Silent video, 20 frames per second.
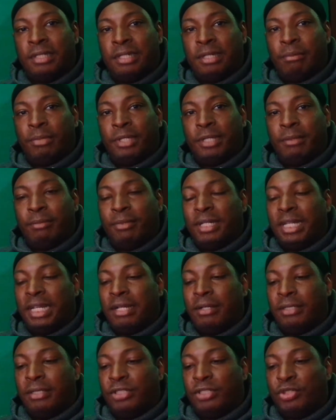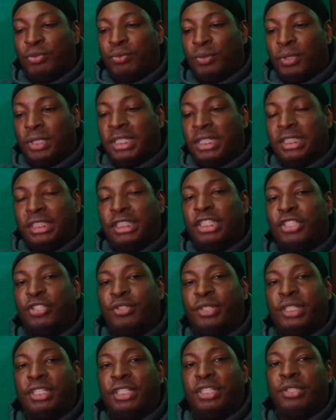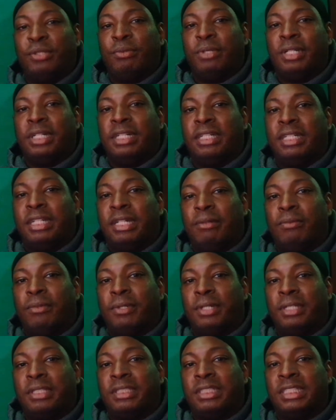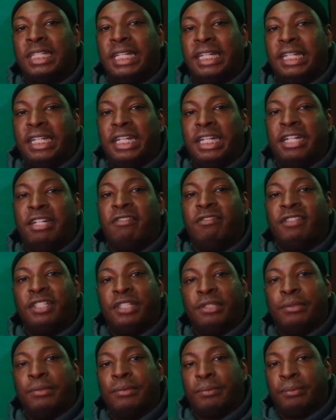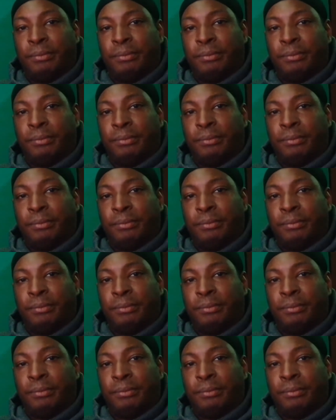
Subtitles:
People that want to treat you well, that want to take care of you.